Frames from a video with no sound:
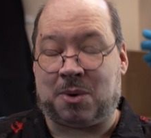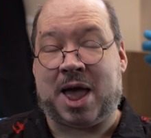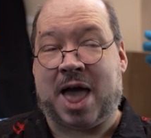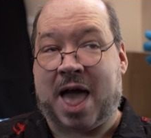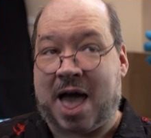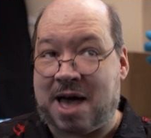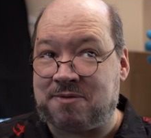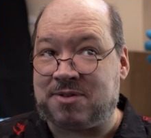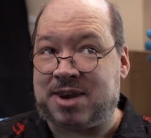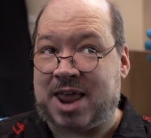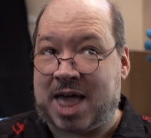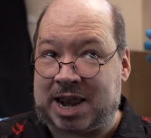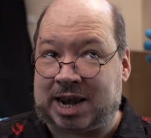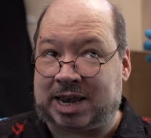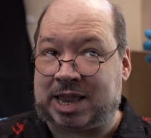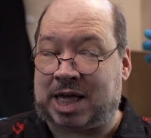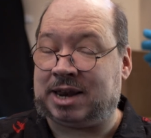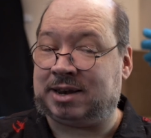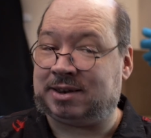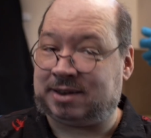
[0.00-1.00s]
I haven't had a
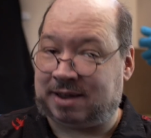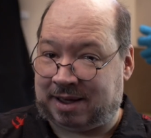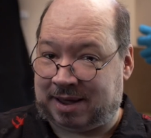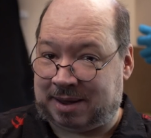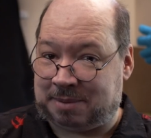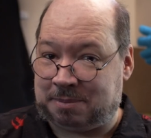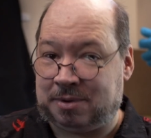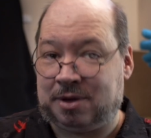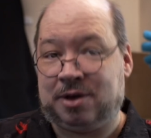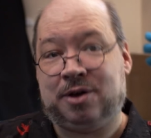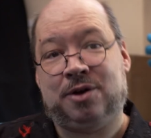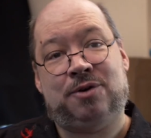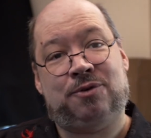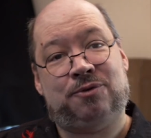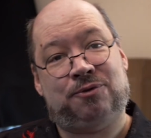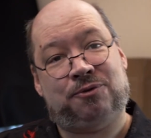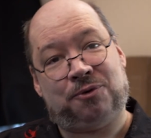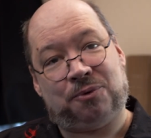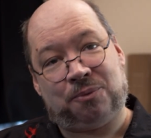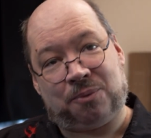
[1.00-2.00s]
lot of time
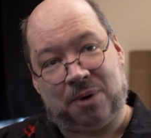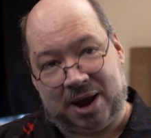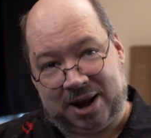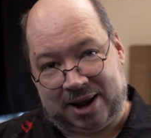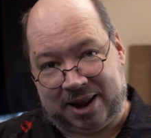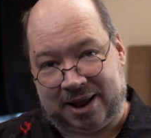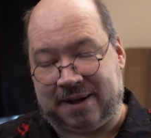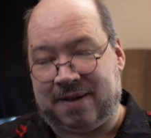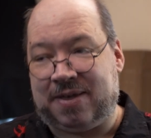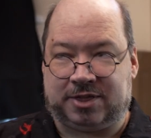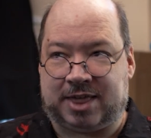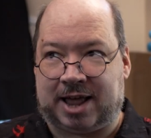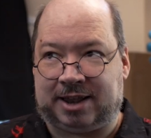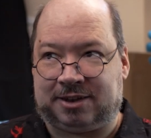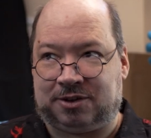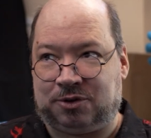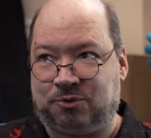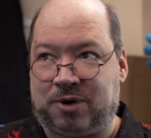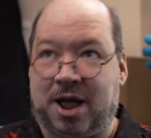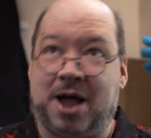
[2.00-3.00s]
for writing.
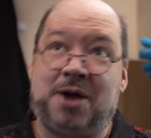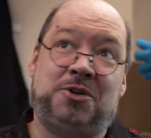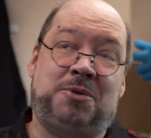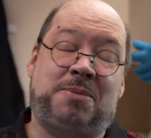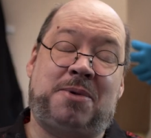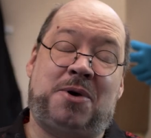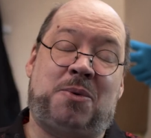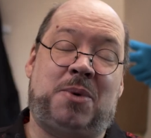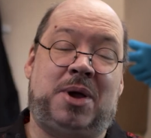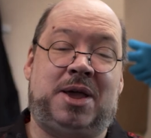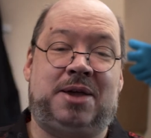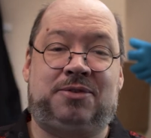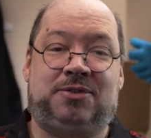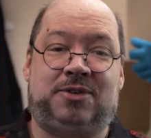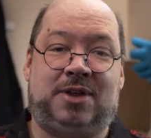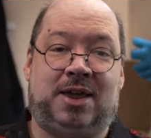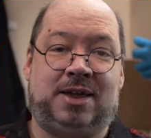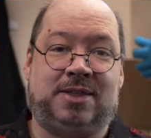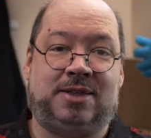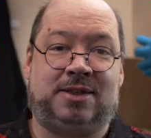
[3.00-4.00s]
That's a roundabout way of
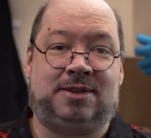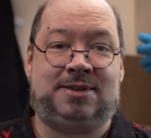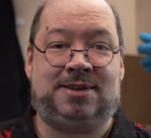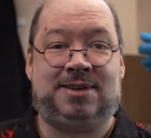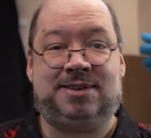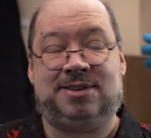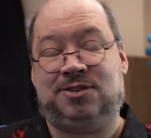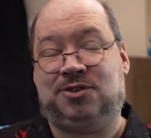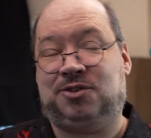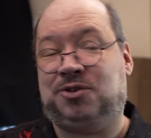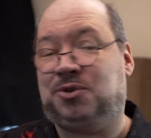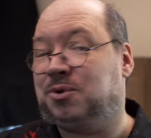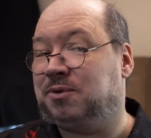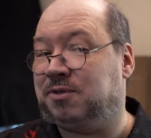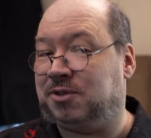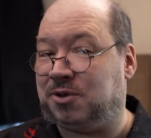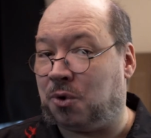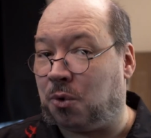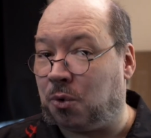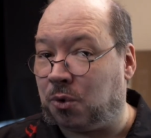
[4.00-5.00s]
saying that season 2 of
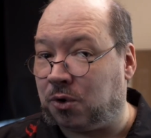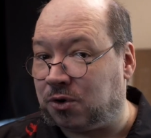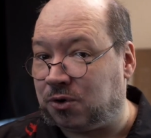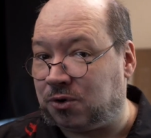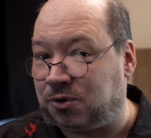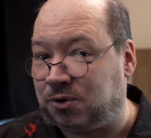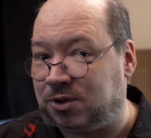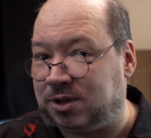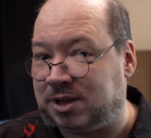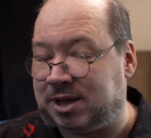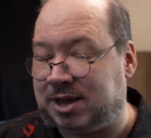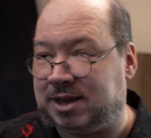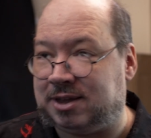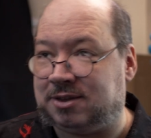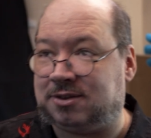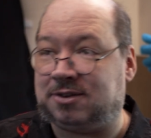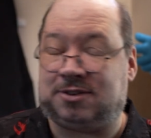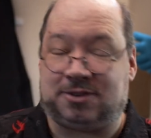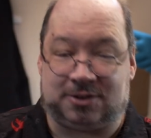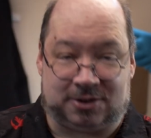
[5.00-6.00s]
The Oracle
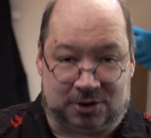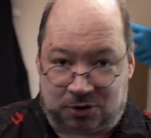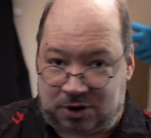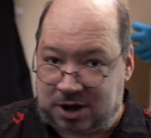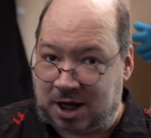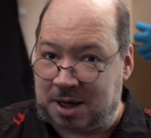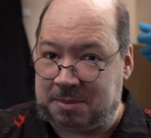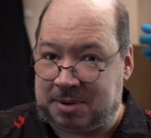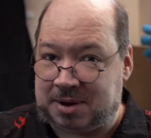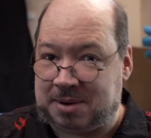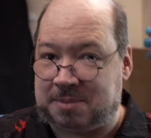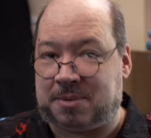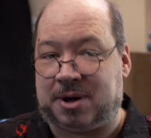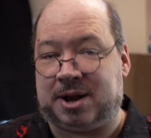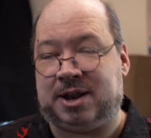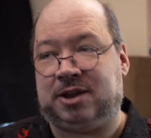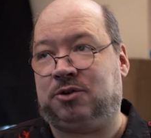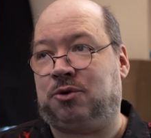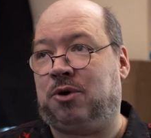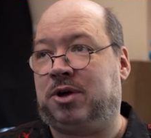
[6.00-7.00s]
is still coming,
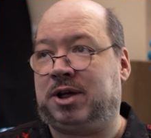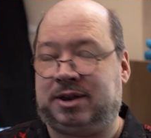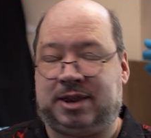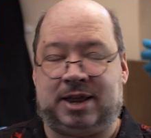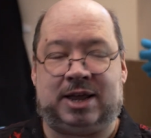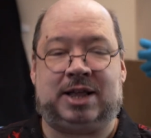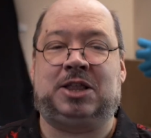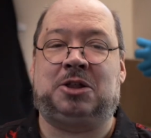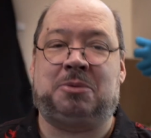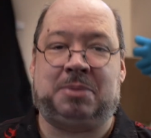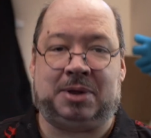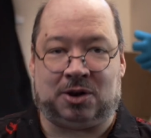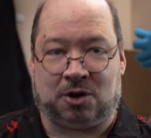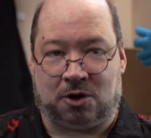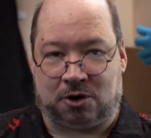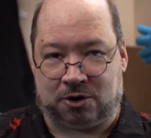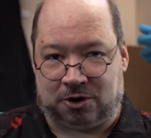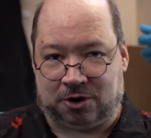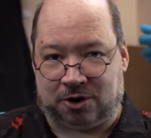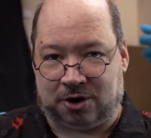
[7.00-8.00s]
but is going to take a little bit
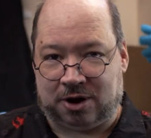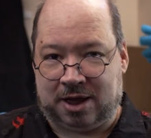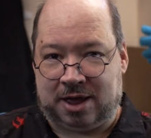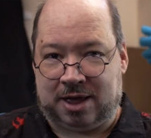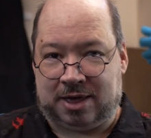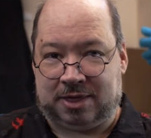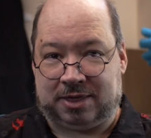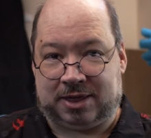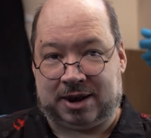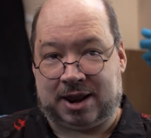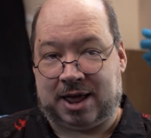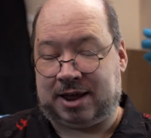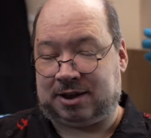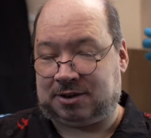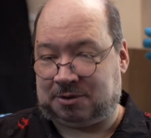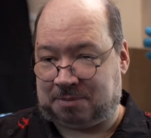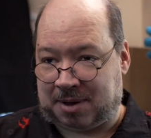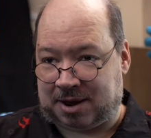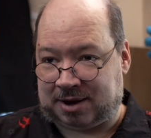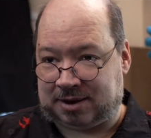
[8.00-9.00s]
longer than I
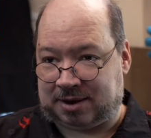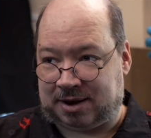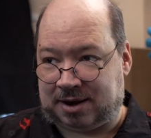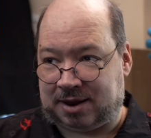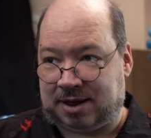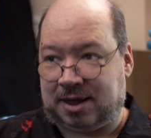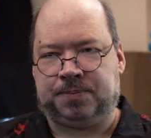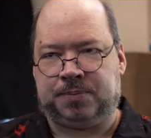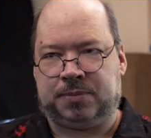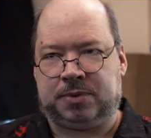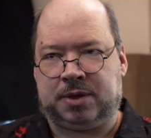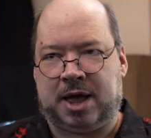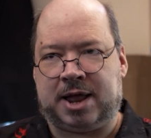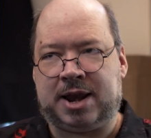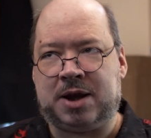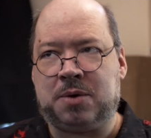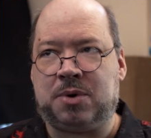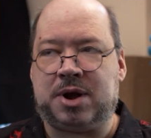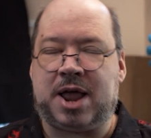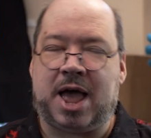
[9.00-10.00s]
expected. I
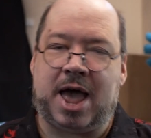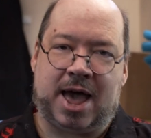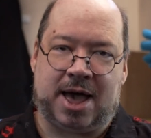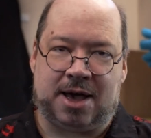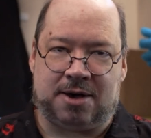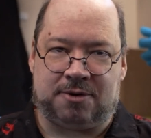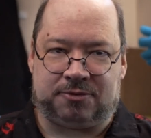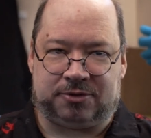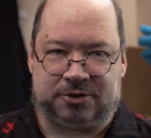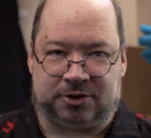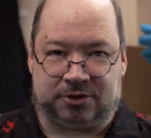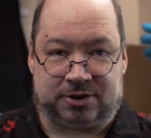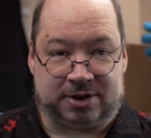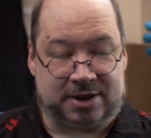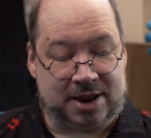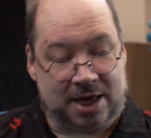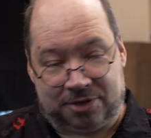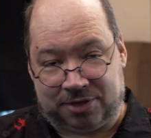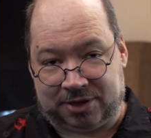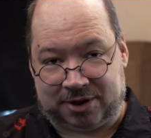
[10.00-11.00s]
didn't want to have just
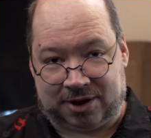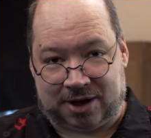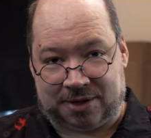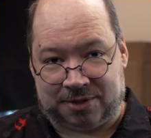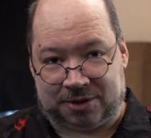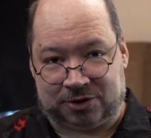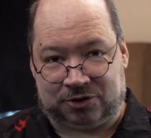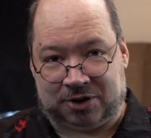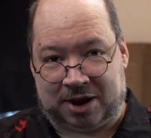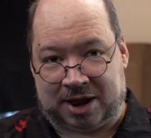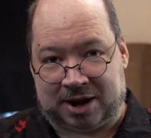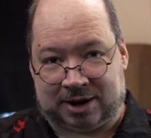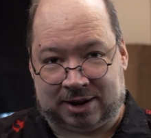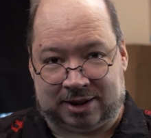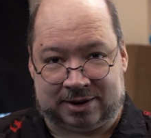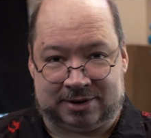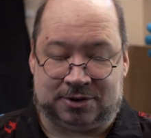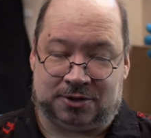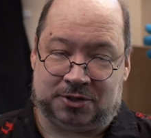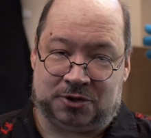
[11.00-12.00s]
nothing on the channel
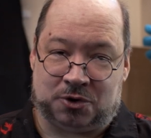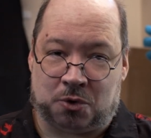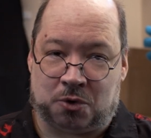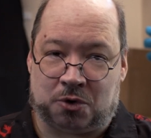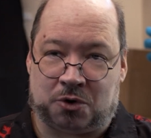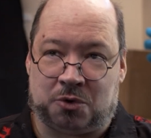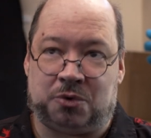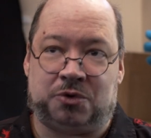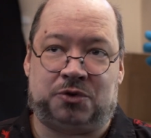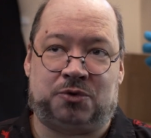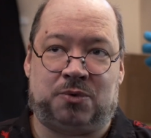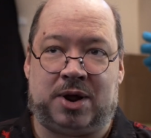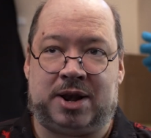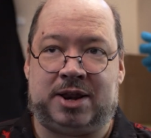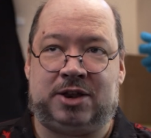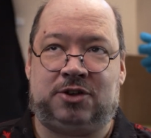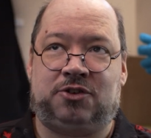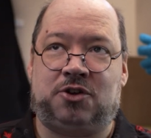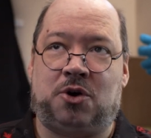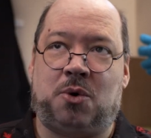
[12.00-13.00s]
until The Oracle was
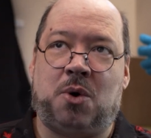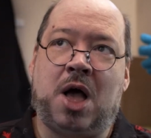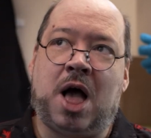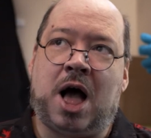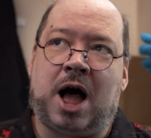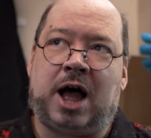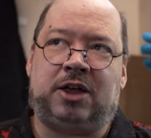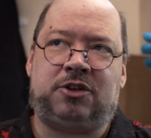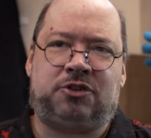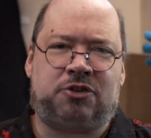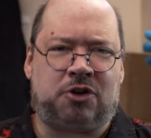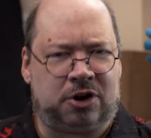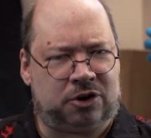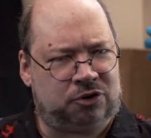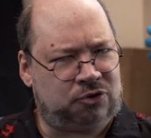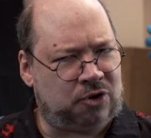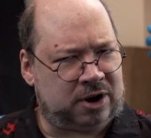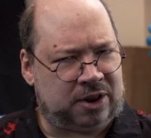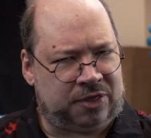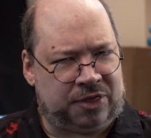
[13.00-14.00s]
ready, so I started
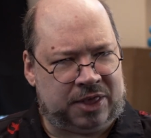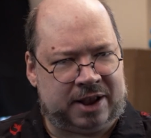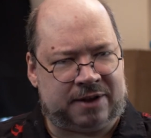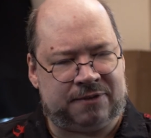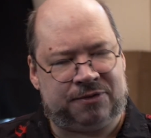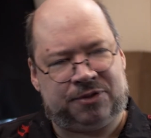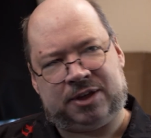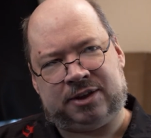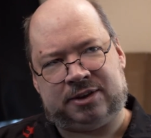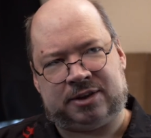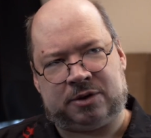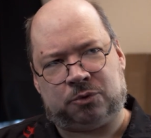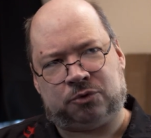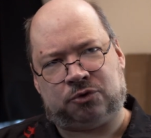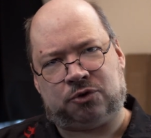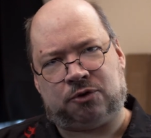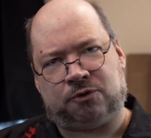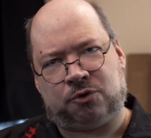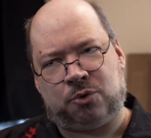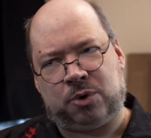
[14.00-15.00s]
trying to think of things that were
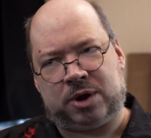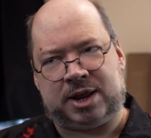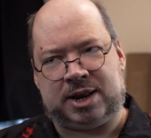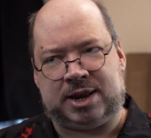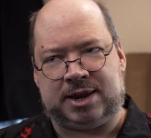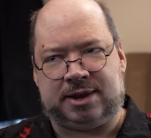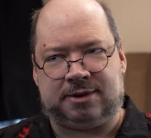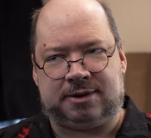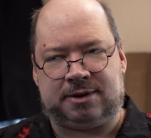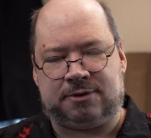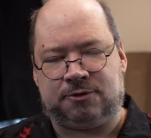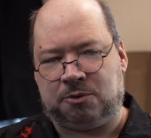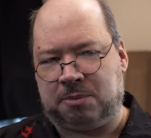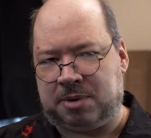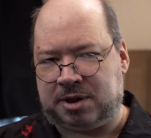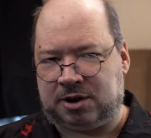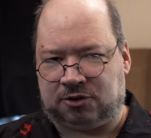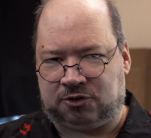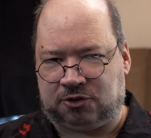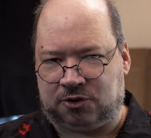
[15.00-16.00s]
sort of quick and easy for
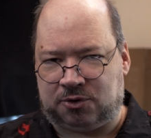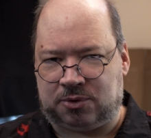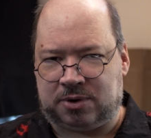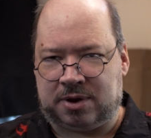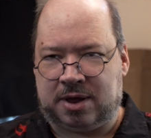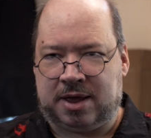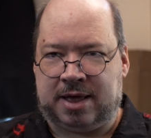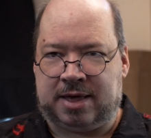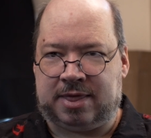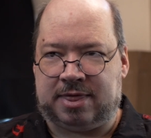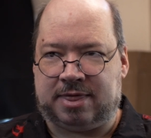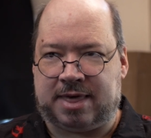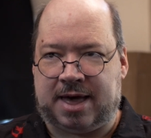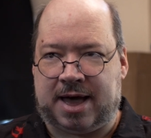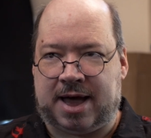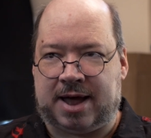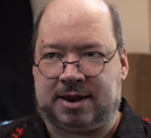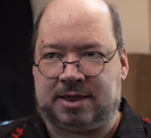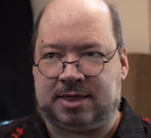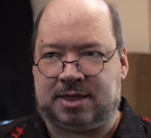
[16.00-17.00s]
me to shoot
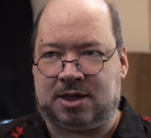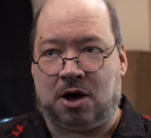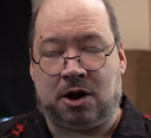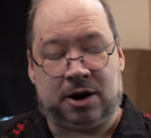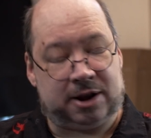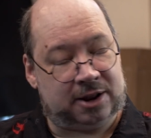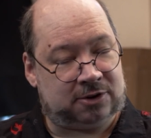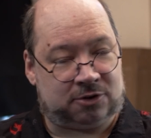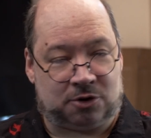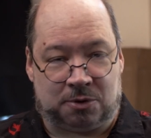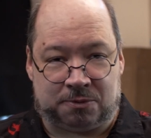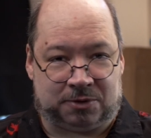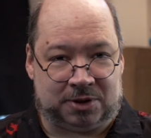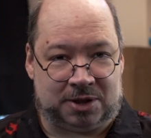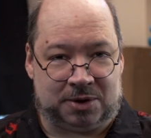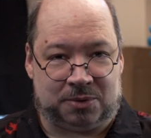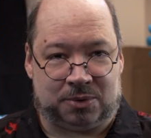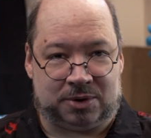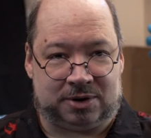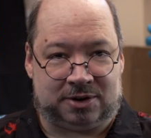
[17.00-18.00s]
that the audience
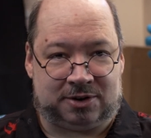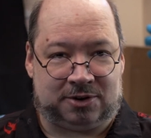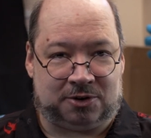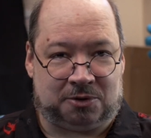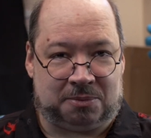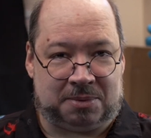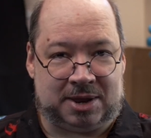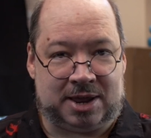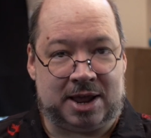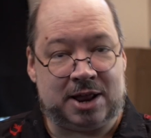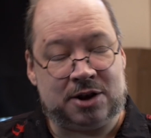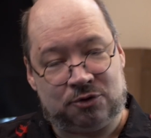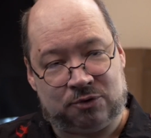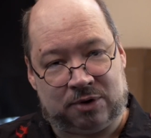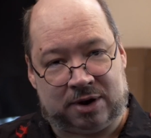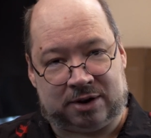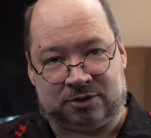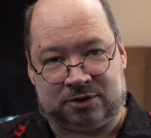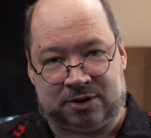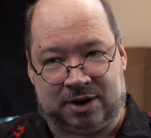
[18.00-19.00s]
hopefully would still be
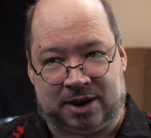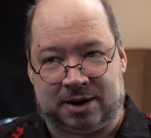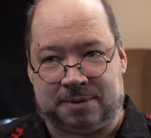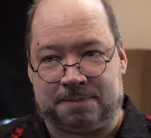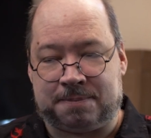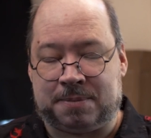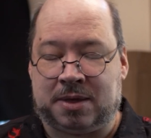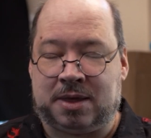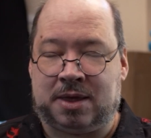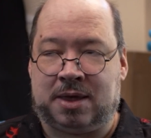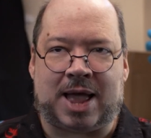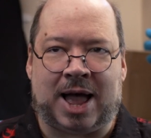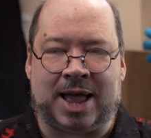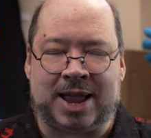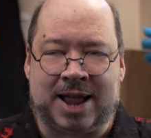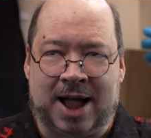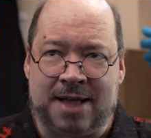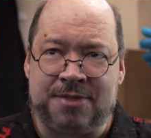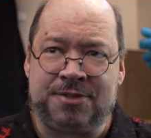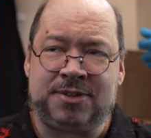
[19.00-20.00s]
interested in. I
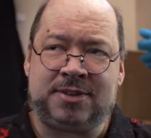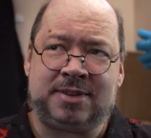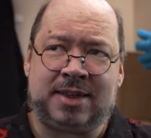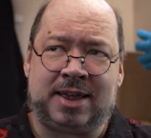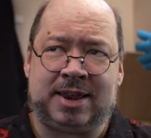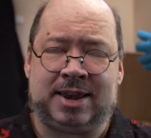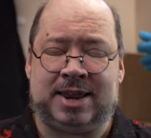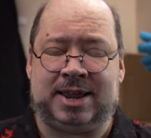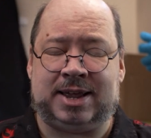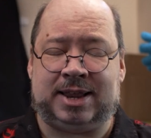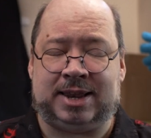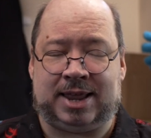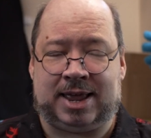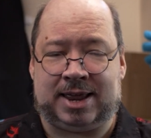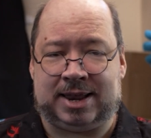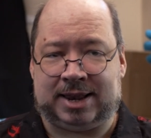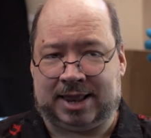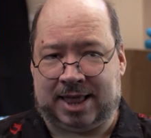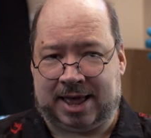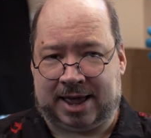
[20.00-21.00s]
got this idea
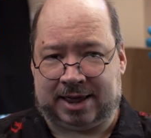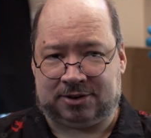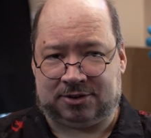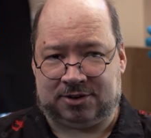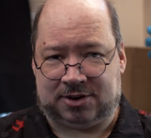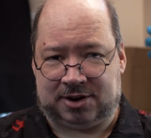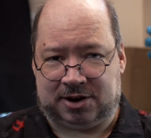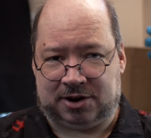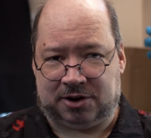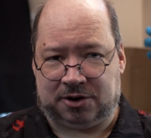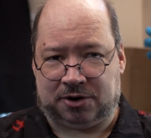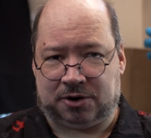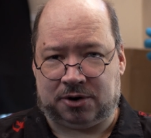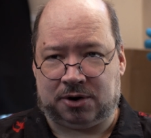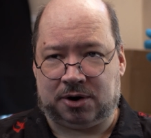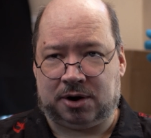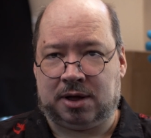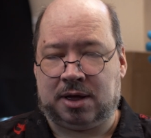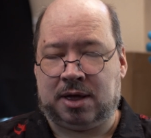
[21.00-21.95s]
late last year